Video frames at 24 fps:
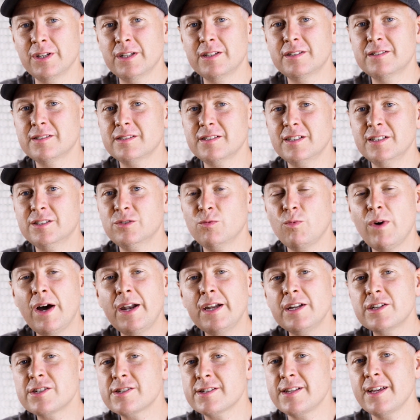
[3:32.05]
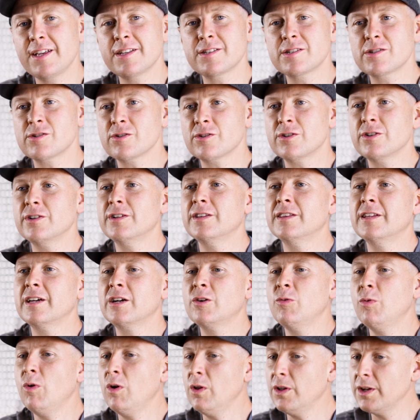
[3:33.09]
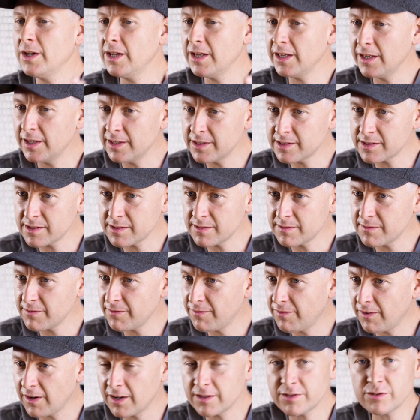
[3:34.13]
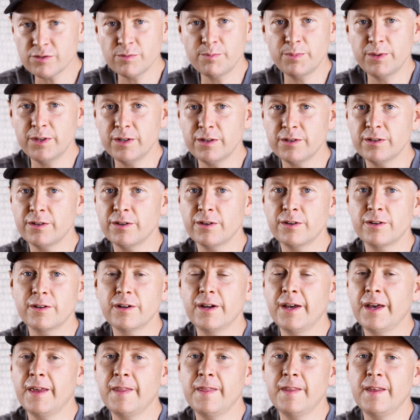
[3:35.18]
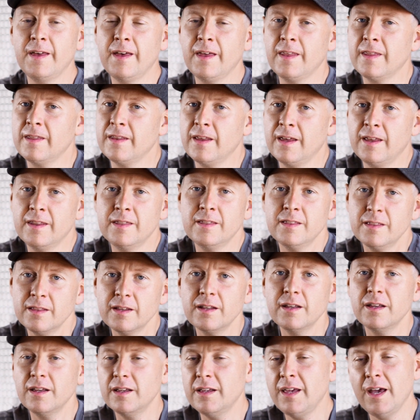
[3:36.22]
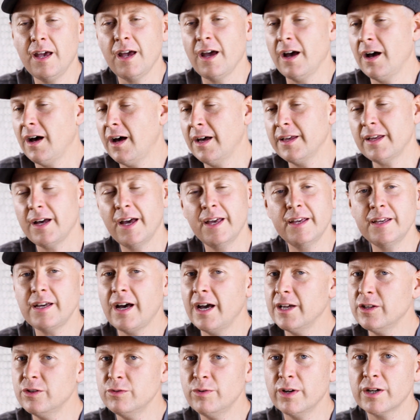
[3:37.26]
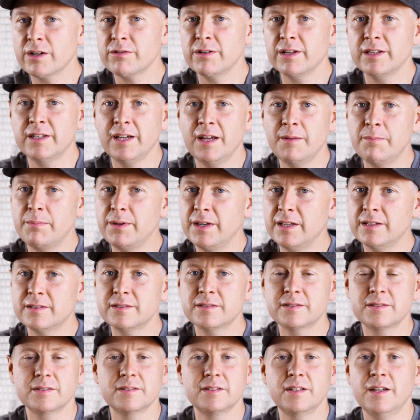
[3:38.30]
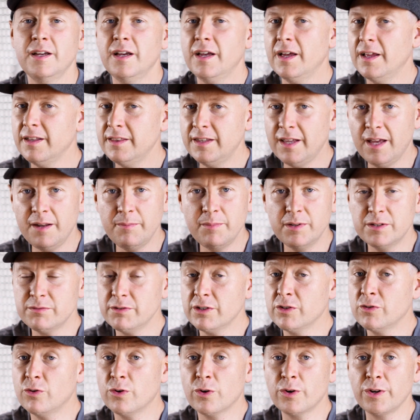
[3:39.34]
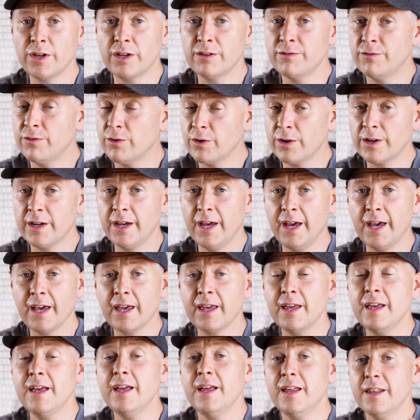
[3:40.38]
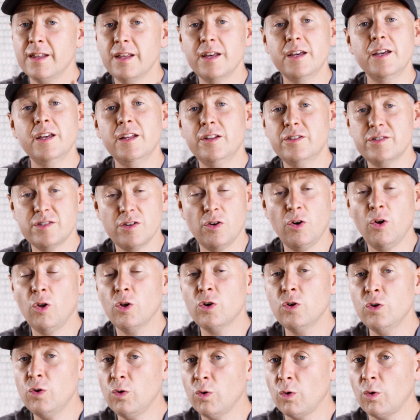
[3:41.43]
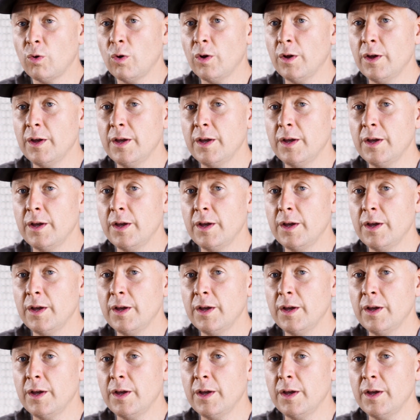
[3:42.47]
It's 1-inch sensor. The quality is far superior, and yeah, I do agree. 10-bit recording, 4K, it's all cool.